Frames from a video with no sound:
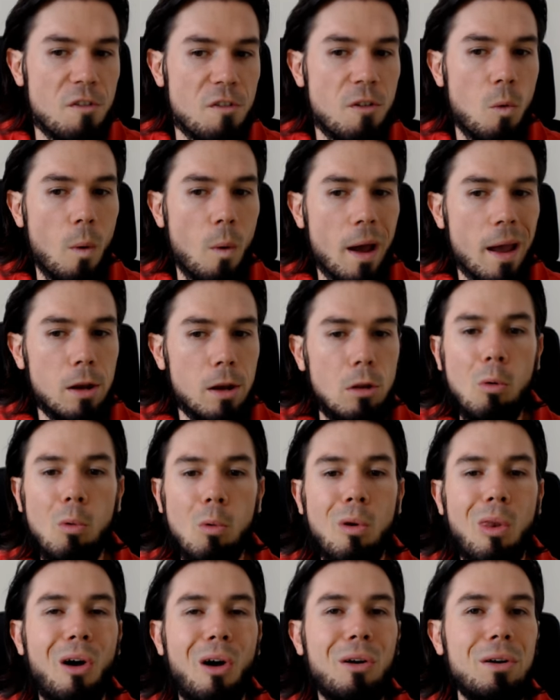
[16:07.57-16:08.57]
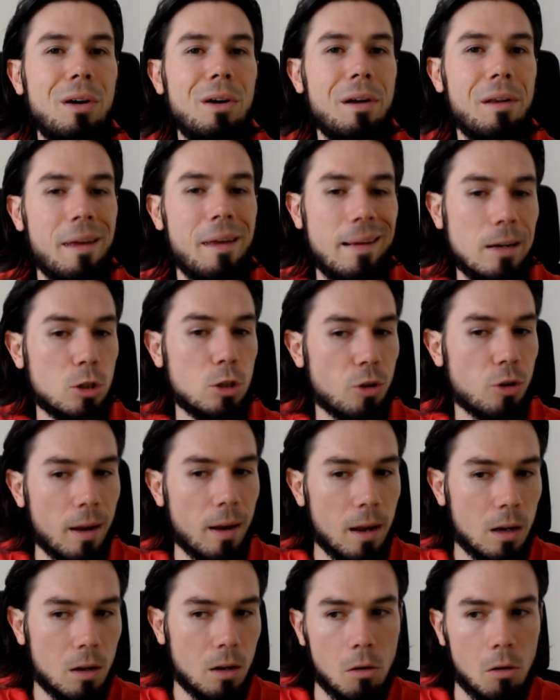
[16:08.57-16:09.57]
away, no longer a day
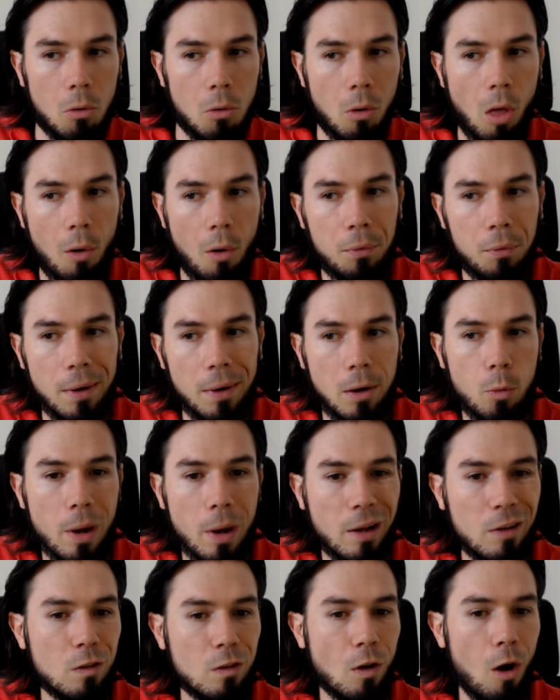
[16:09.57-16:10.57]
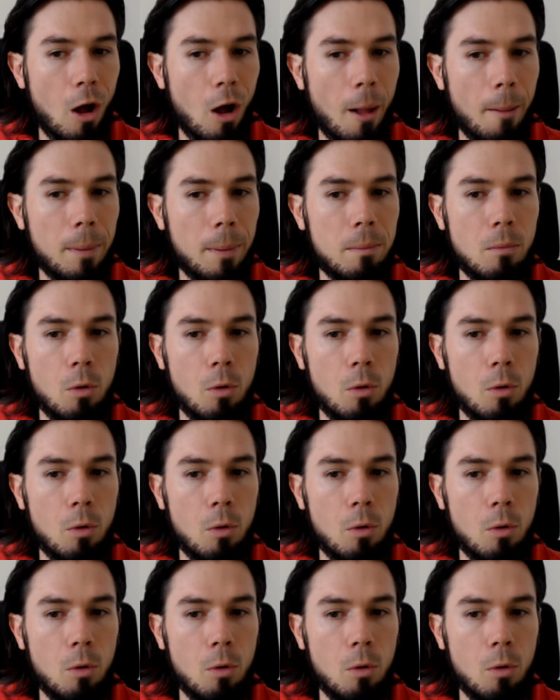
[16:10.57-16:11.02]
trade, no longer a quick scalp,